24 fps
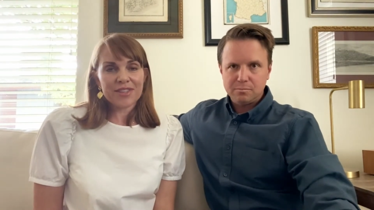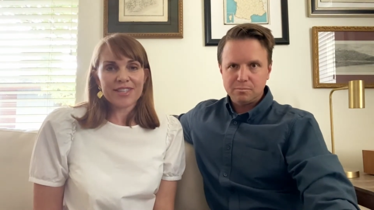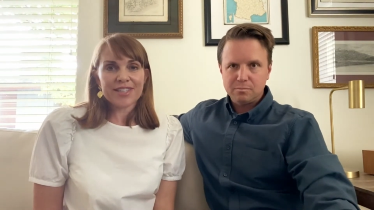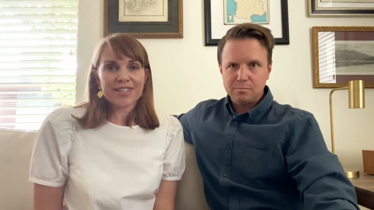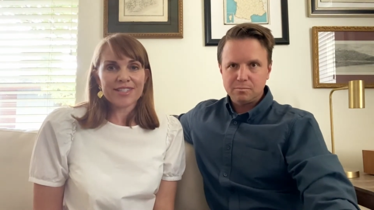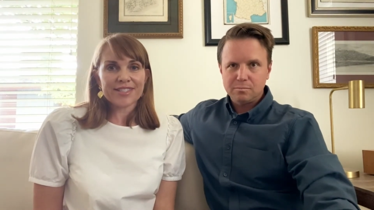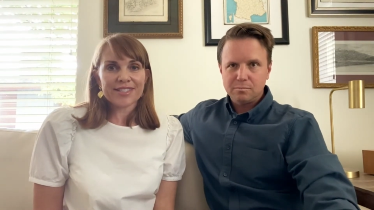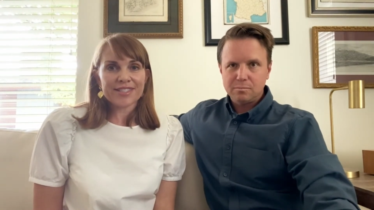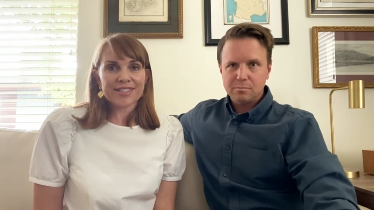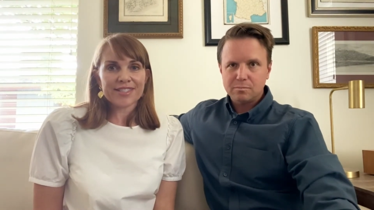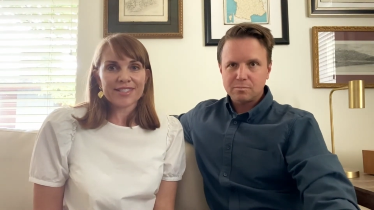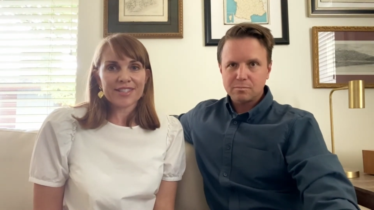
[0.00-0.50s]

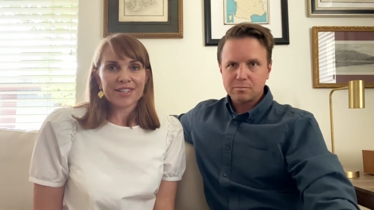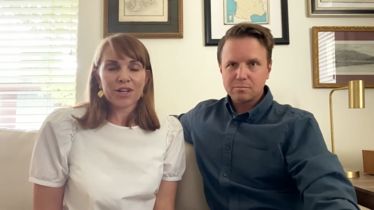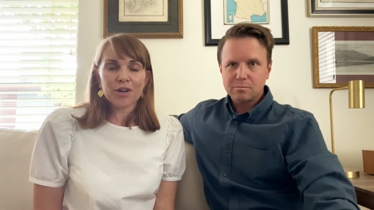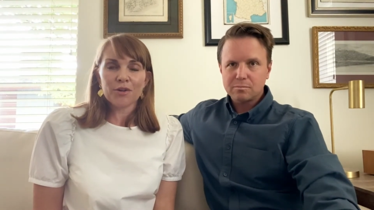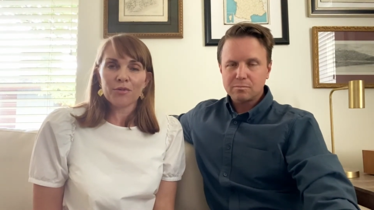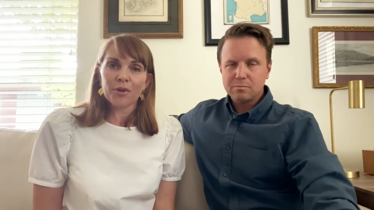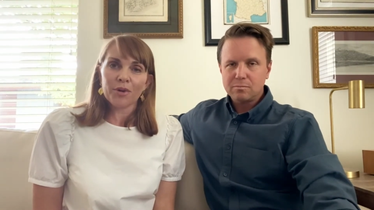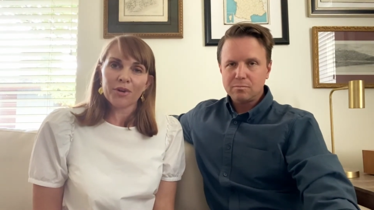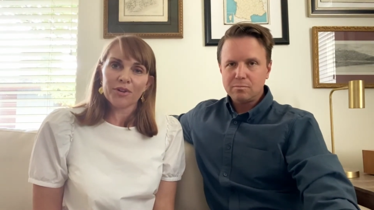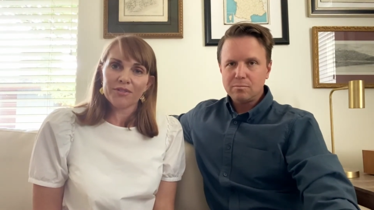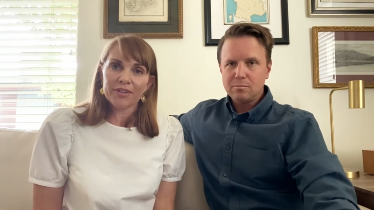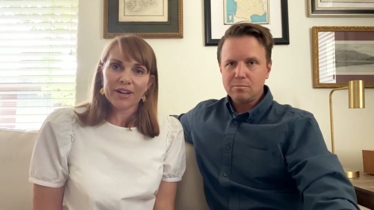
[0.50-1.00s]
Speaker 1: this
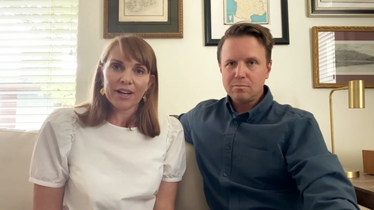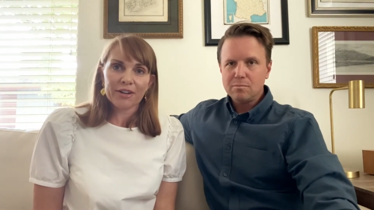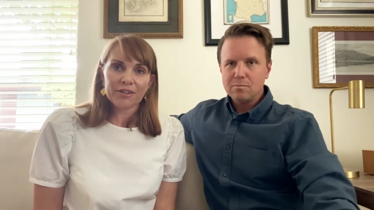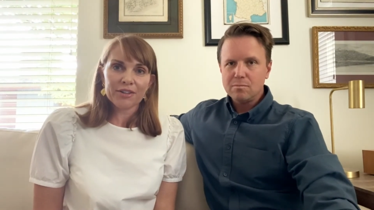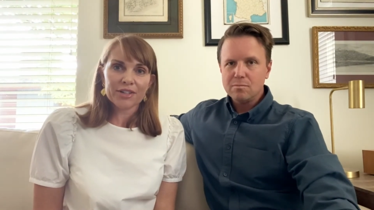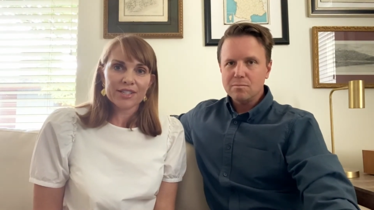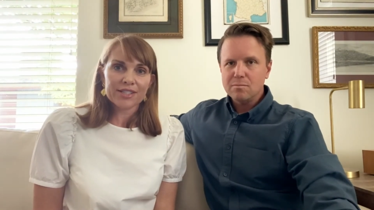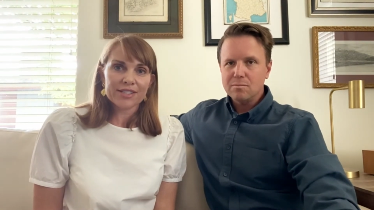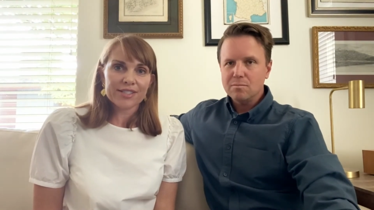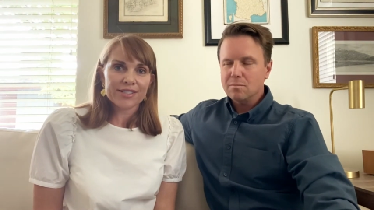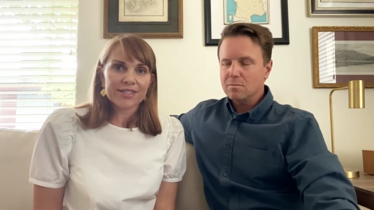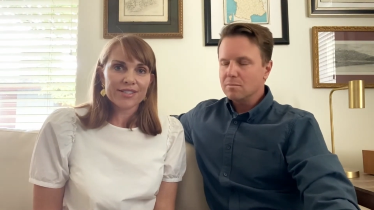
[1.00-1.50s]

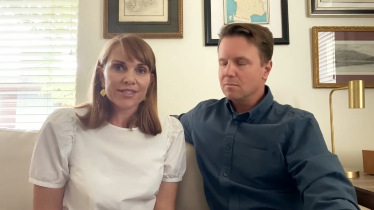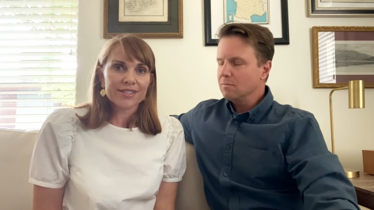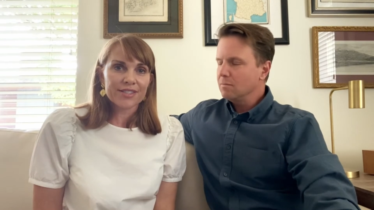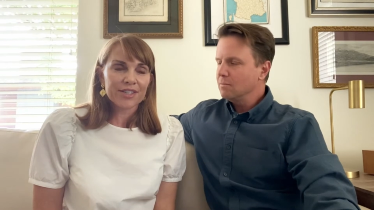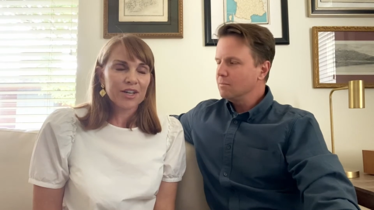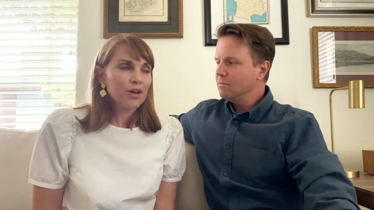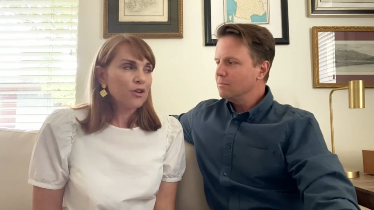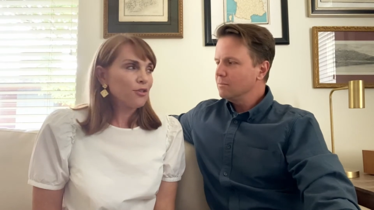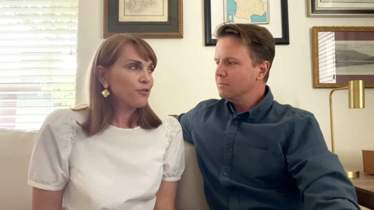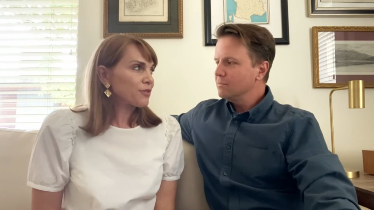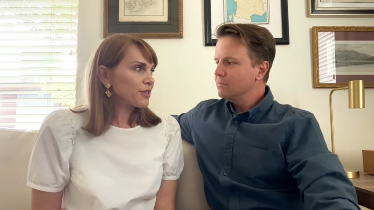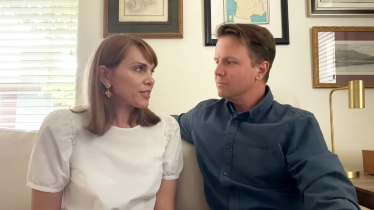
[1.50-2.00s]
coronavirus
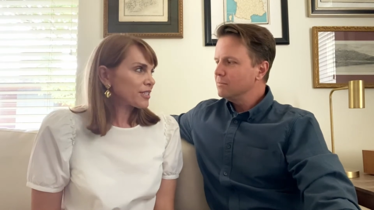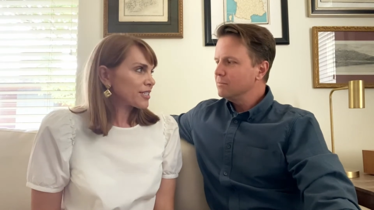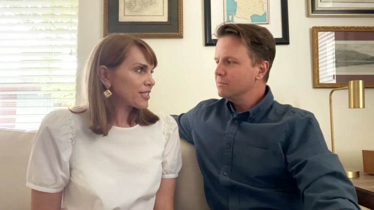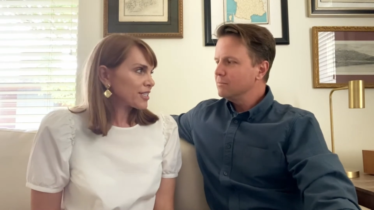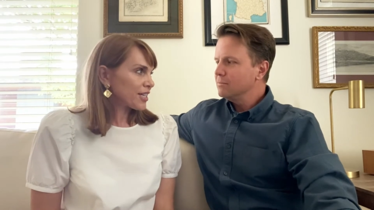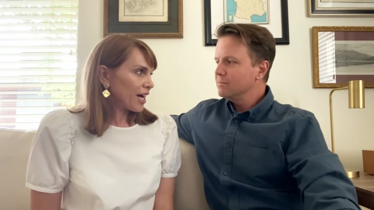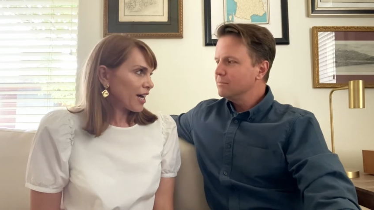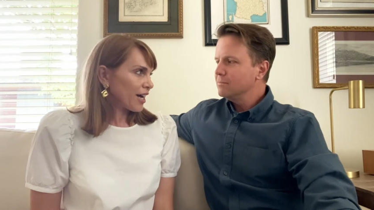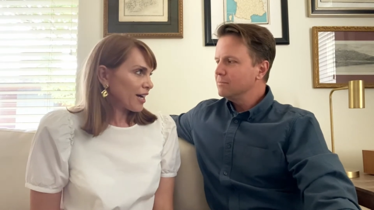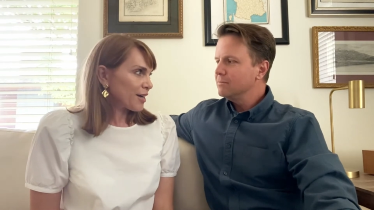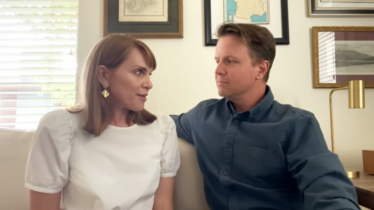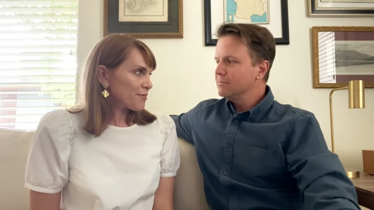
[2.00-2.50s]
COVID
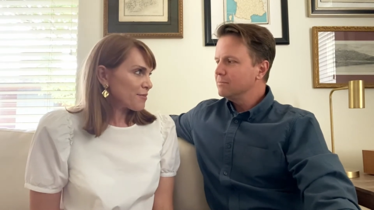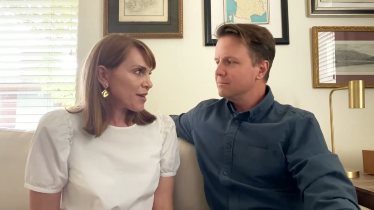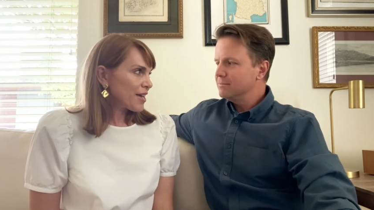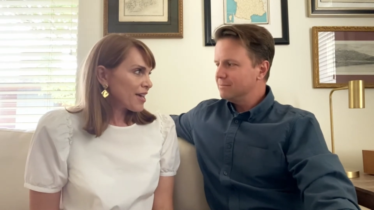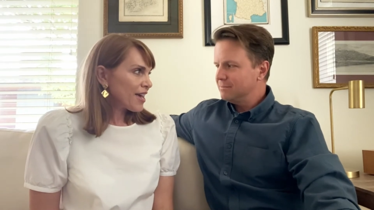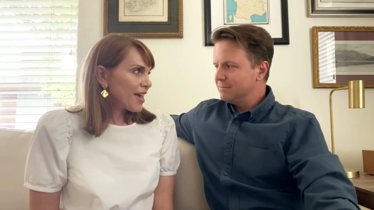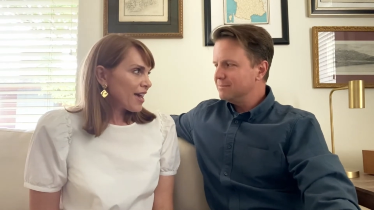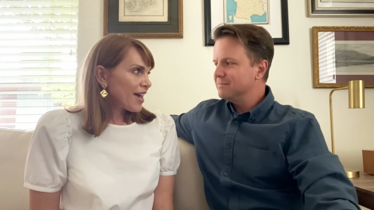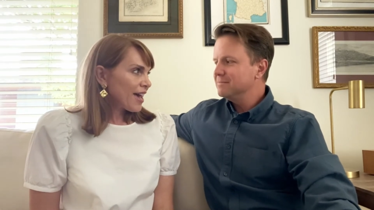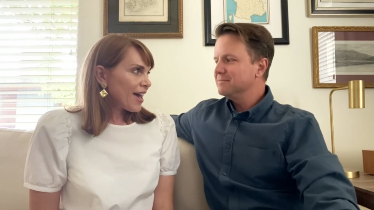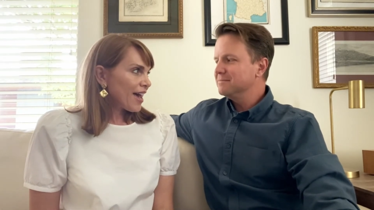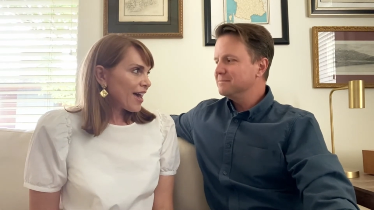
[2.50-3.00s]
time.
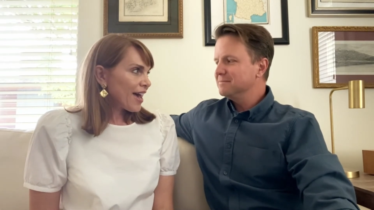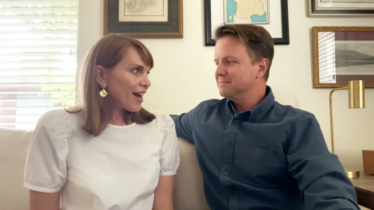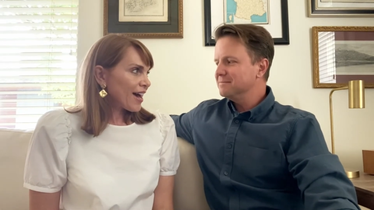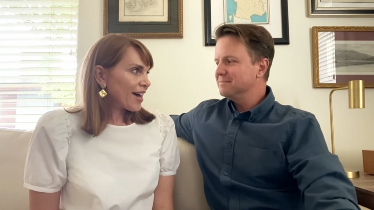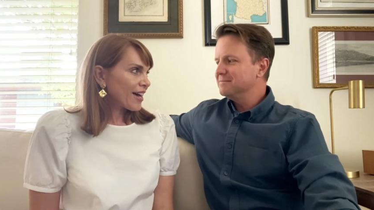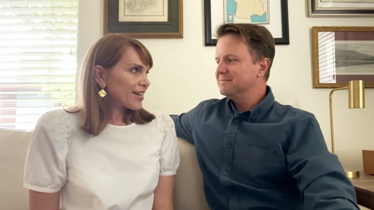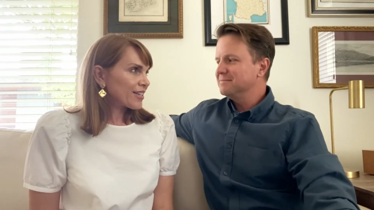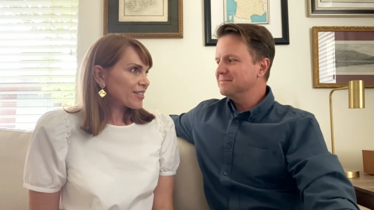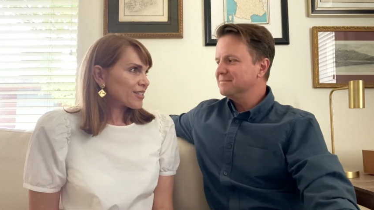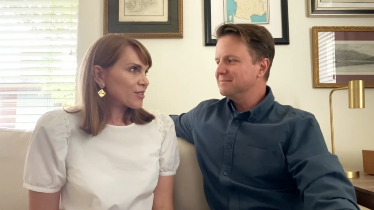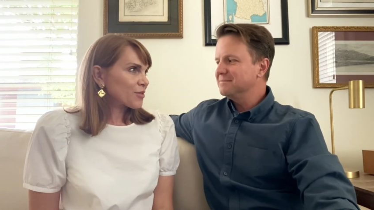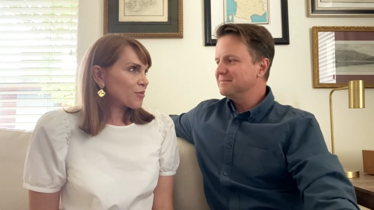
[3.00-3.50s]

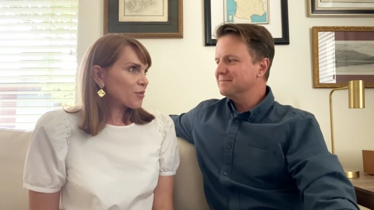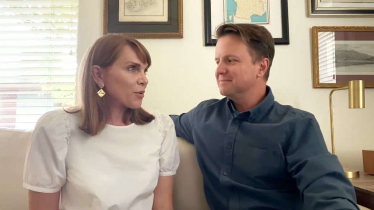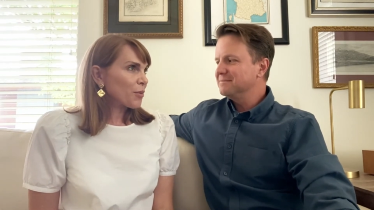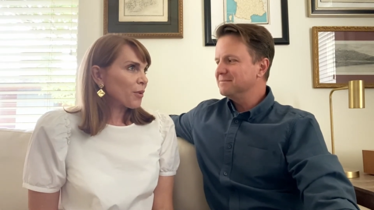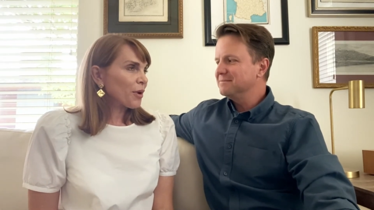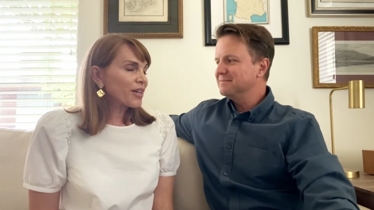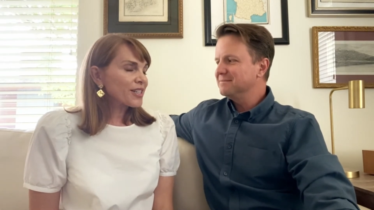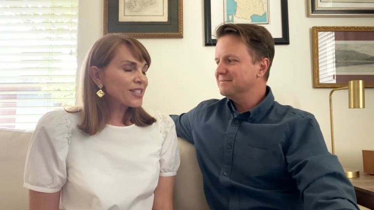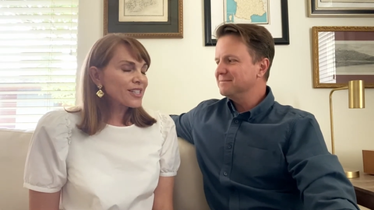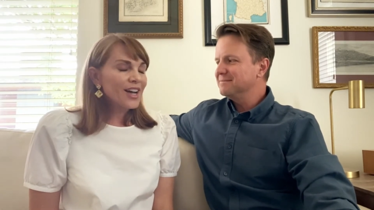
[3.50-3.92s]
And we want to